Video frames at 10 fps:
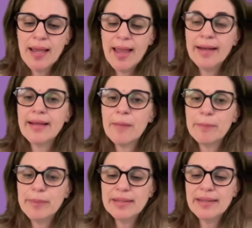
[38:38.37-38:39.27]
and
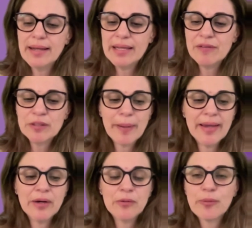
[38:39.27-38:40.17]
can be delivered
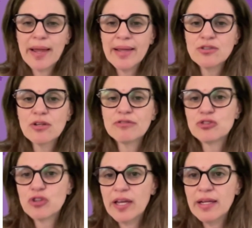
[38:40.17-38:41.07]
by a range of
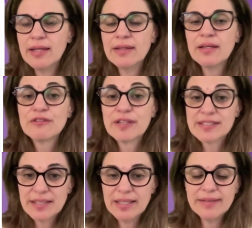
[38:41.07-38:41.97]
training
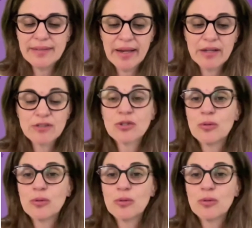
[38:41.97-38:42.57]
facilitators,